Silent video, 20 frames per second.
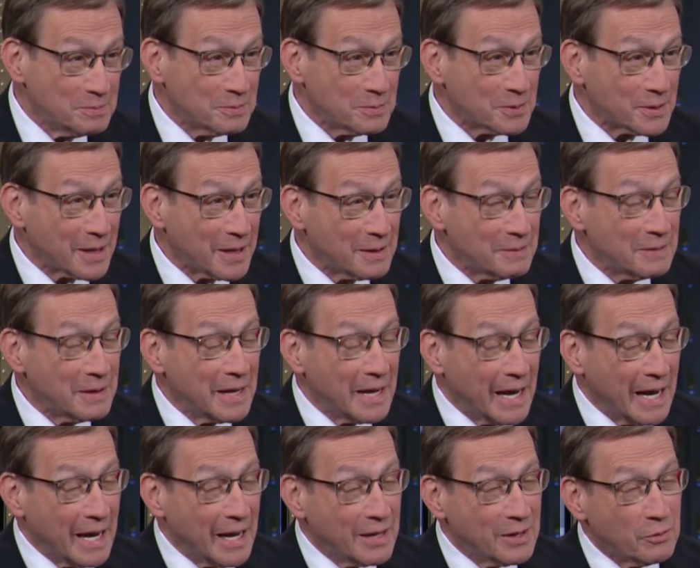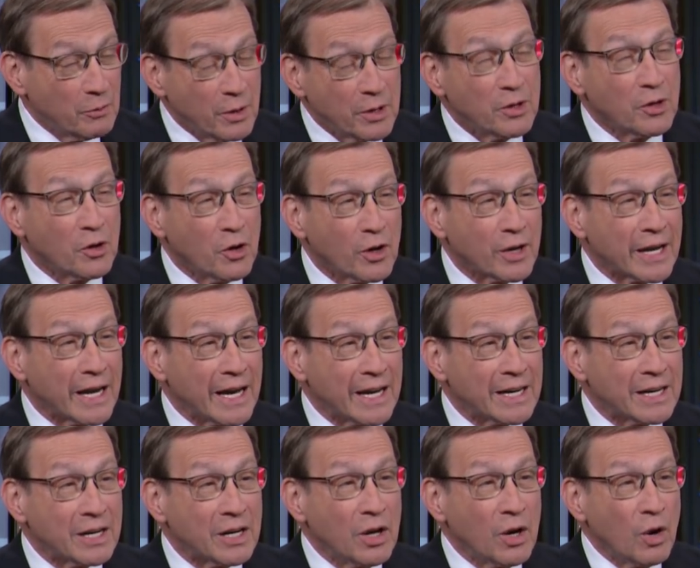Okay. okay. And when you look at
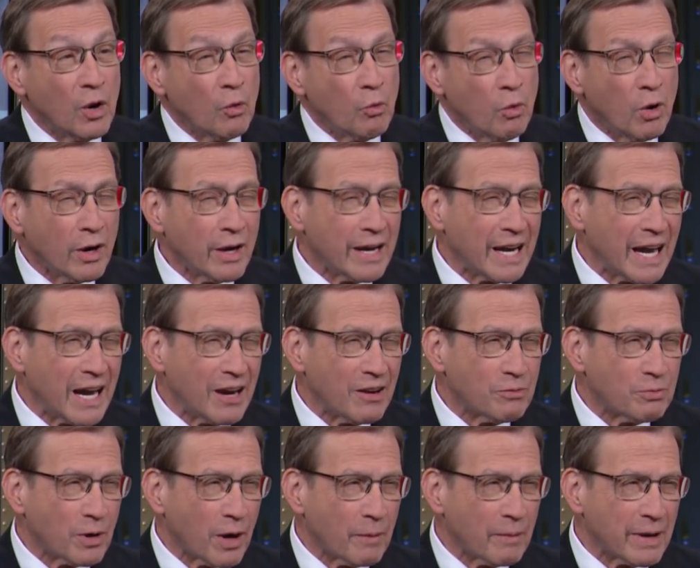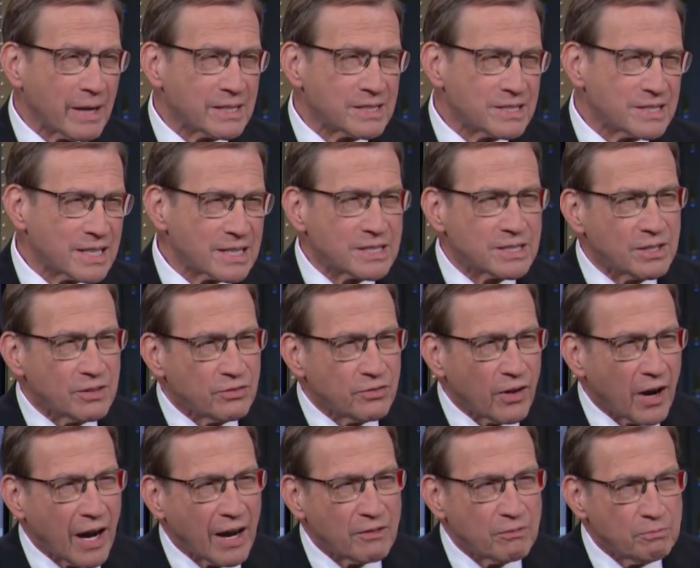it, we're going to have probably a
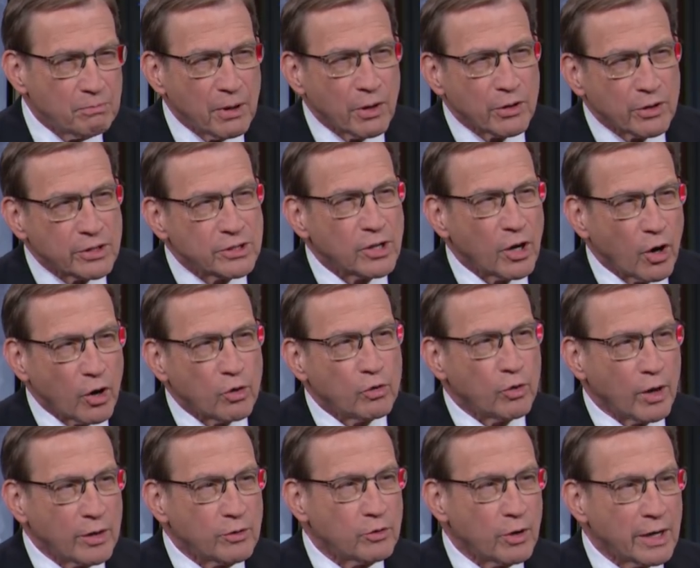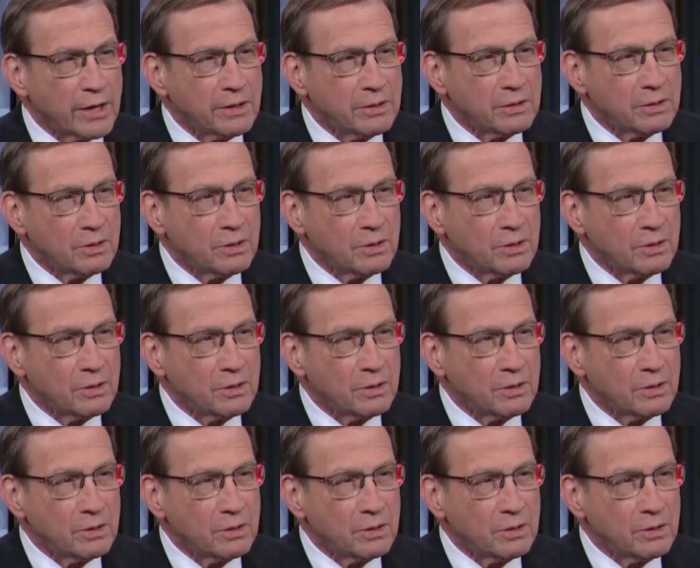sixty-five billion dollar run rate